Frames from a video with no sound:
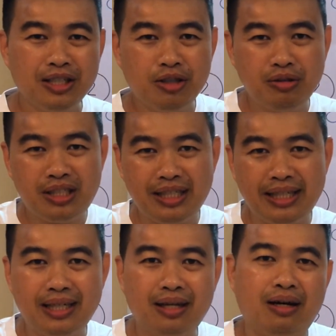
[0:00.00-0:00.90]

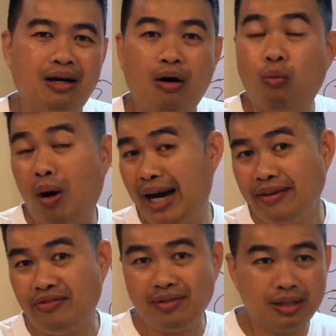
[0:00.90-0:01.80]
Usually a
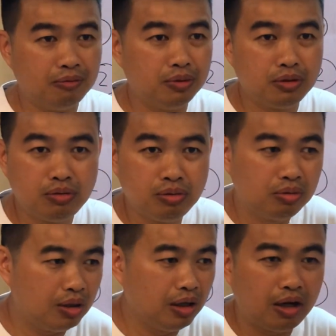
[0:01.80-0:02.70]
wife will
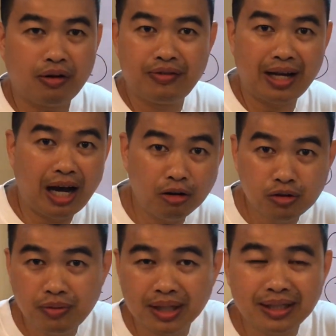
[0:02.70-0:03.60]
do a lot of the
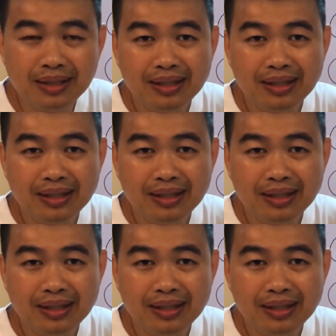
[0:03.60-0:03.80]
housework